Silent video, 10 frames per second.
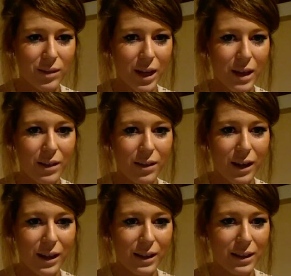I don't
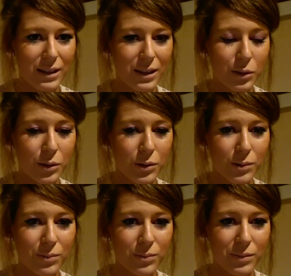like this at
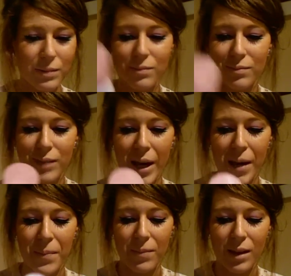all,
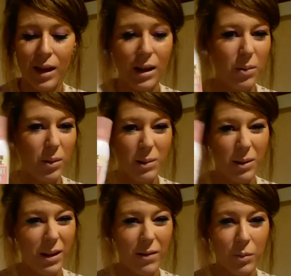and I probably
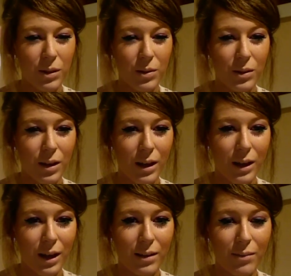won't ever be using it
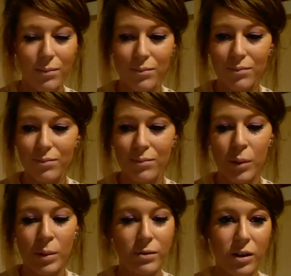again.
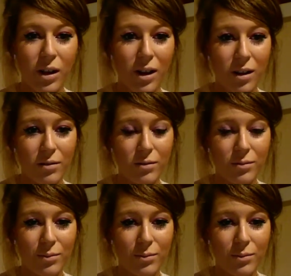Probably for a laugh,